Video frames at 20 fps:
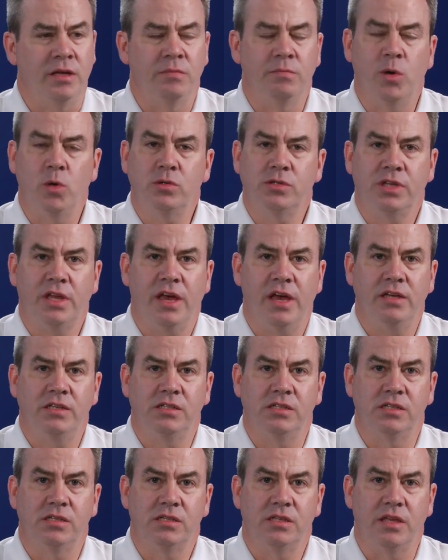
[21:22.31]
most
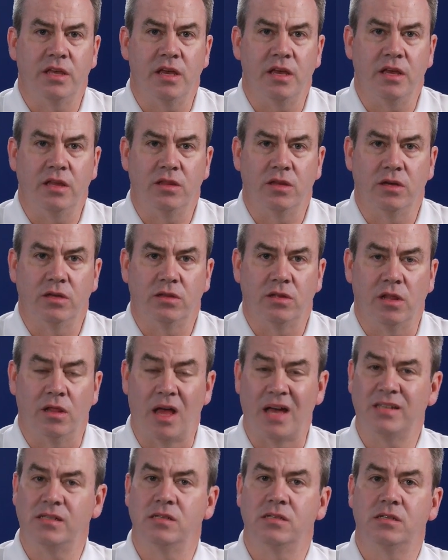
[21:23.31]
cases, the
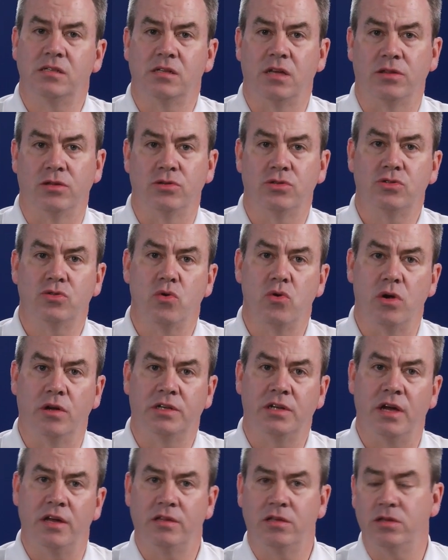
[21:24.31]
licenses on the store are
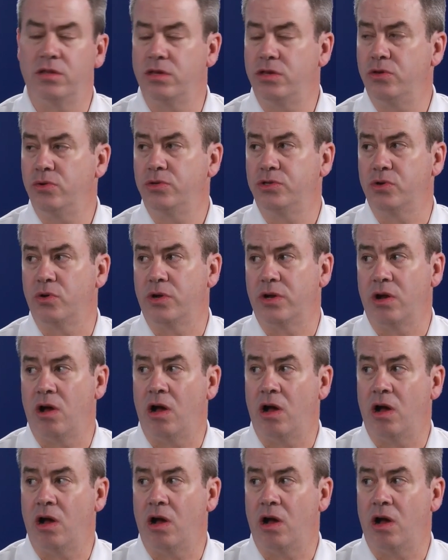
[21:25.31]
tied to the user, not